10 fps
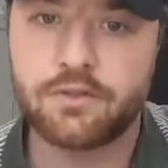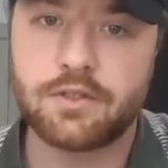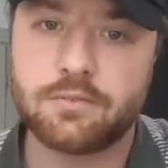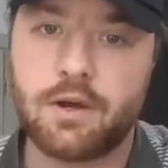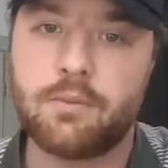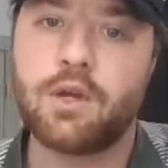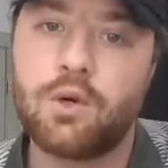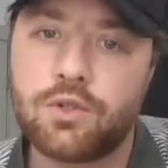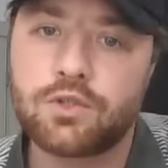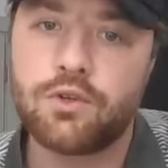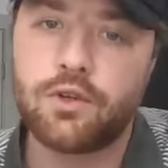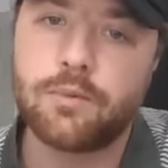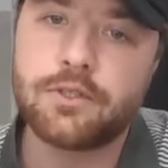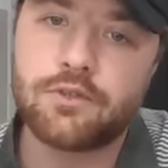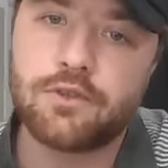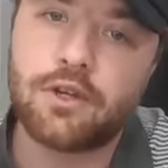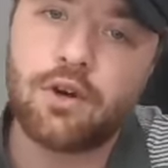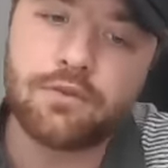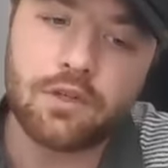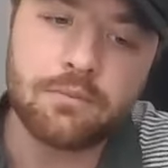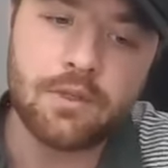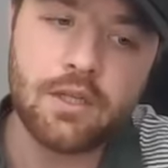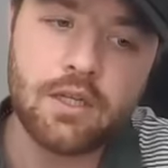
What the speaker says: there's this public course called the Hermitage Creek Golf Club.